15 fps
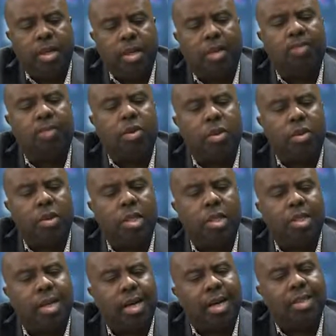
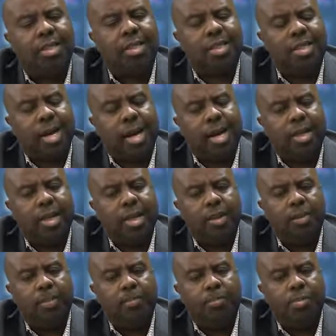difficulties in our society
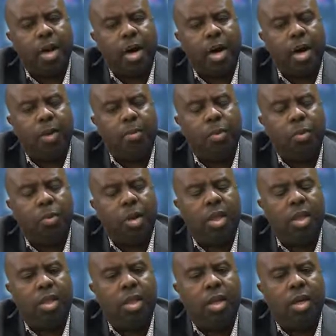
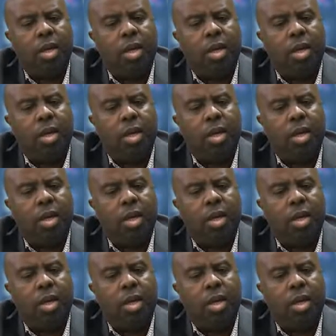with